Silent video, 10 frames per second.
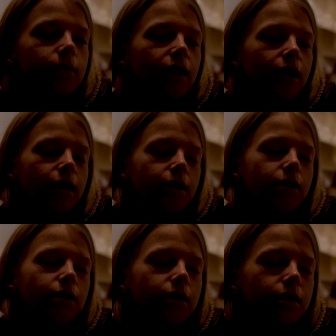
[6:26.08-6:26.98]

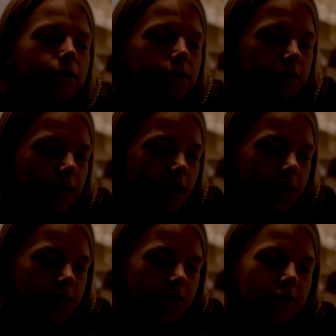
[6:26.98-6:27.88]
I
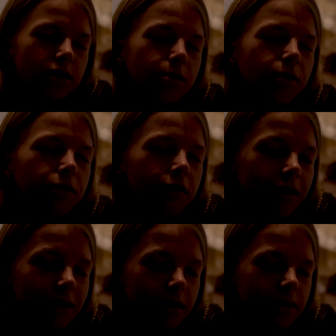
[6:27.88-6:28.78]
read through some of
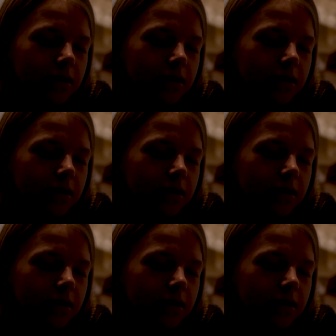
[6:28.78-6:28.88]
the